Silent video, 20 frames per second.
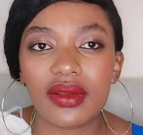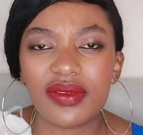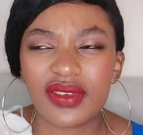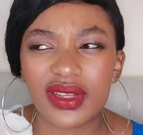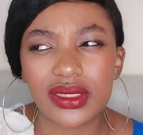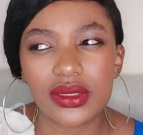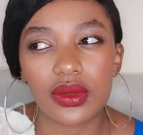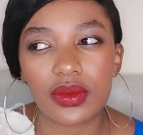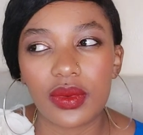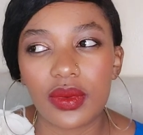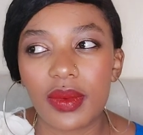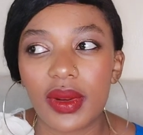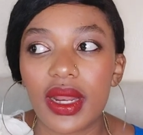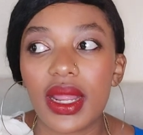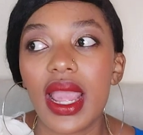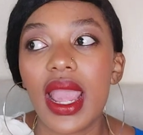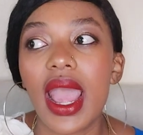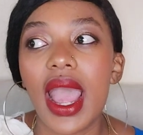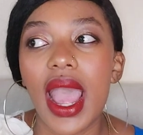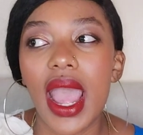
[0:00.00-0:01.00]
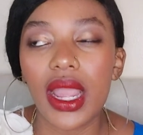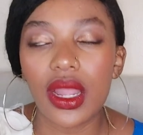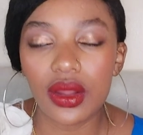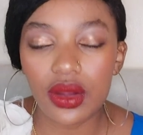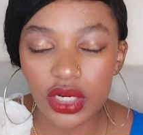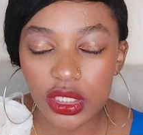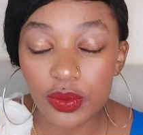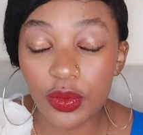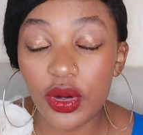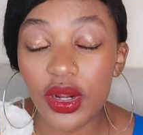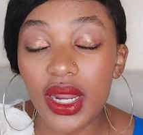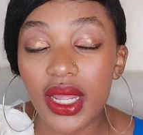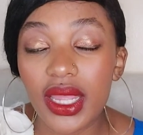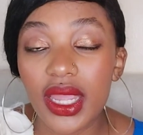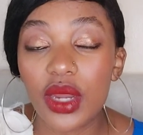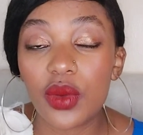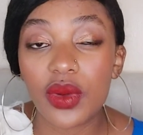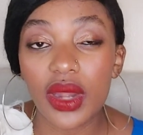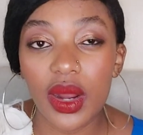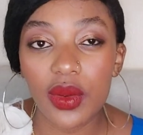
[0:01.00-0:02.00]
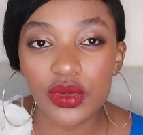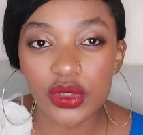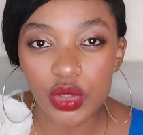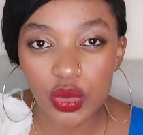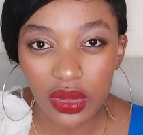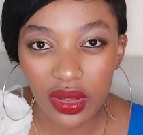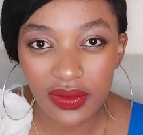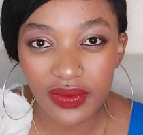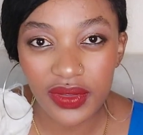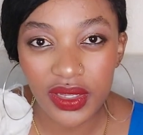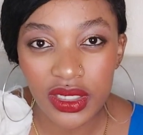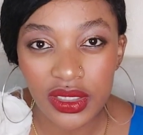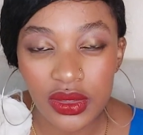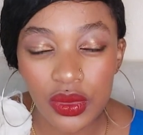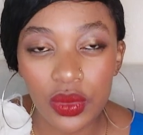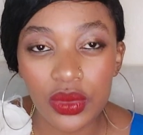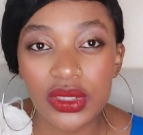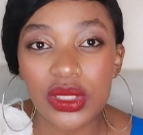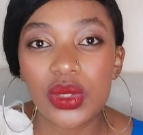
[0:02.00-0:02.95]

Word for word: First got born I got born again when I was 12 years old.